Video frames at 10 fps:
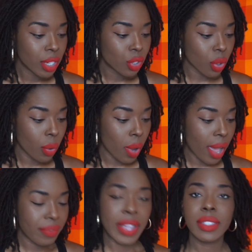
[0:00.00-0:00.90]
So
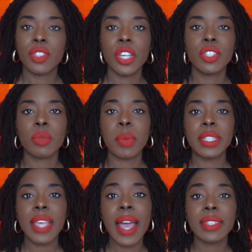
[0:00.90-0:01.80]
I've had to change up
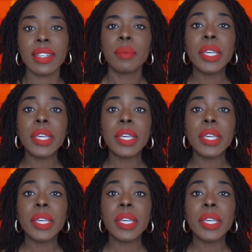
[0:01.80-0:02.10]
my tactics.